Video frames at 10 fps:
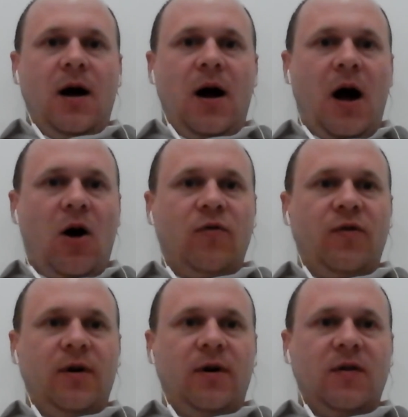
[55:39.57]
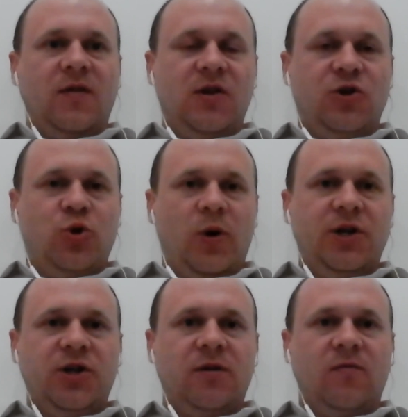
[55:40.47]
how the
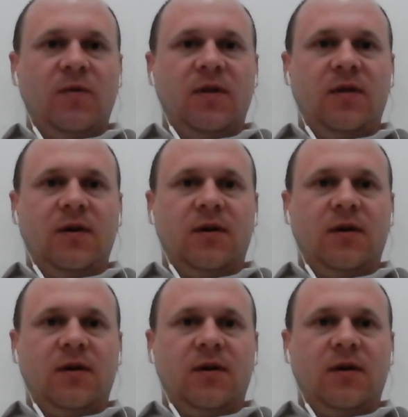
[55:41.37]
situation with